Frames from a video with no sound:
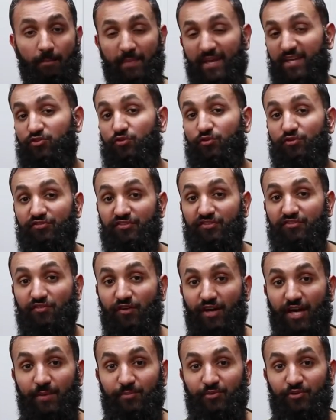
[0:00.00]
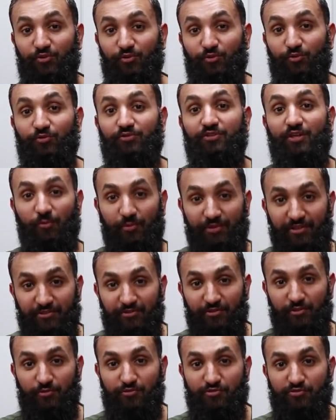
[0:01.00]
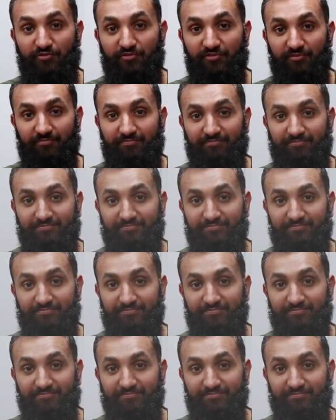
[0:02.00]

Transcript: make sure you subscribe to Darwinian Delusions.